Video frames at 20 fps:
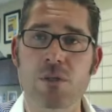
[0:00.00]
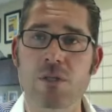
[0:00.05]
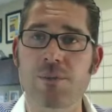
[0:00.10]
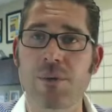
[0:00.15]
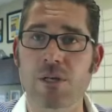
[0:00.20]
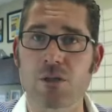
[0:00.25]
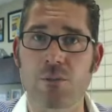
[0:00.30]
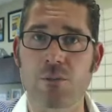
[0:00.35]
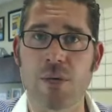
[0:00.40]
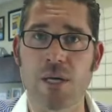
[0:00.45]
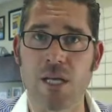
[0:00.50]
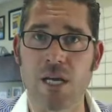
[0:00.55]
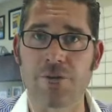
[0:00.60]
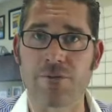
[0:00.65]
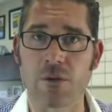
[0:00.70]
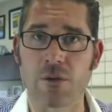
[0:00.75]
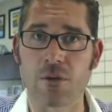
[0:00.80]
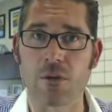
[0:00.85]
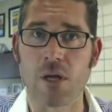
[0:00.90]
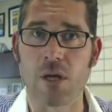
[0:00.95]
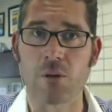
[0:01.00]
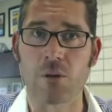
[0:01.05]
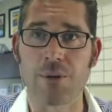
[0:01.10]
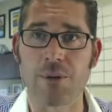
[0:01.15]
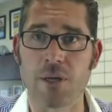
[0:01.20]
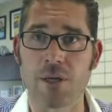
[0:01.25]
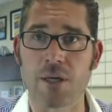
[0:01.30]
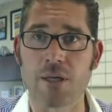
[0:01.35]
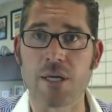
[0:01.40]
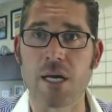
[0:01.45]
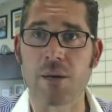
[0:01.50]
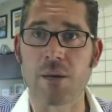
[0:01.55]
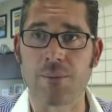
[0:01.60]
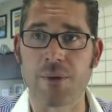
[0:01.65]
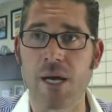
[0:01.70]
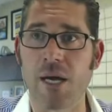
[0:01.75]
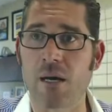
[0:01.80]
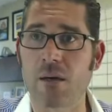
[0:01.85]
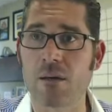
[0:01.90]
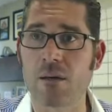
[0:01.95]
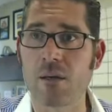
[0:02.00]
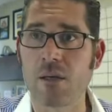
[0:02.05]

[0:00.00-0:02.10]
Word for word: special in my life for a longer period of time. Yeah.